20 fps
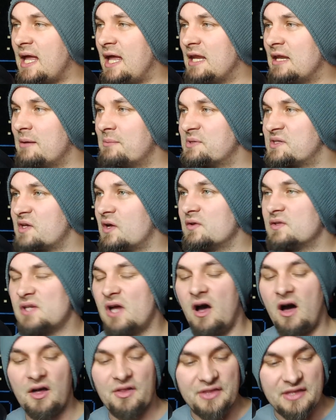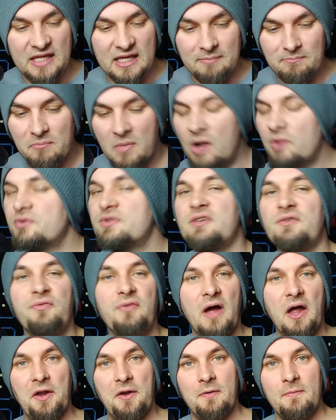Head episodes are the most
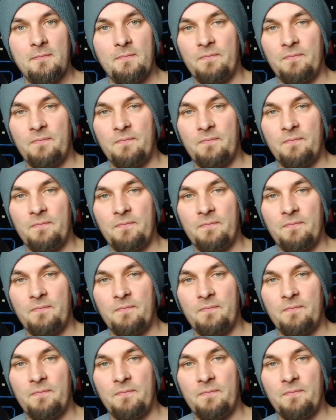fun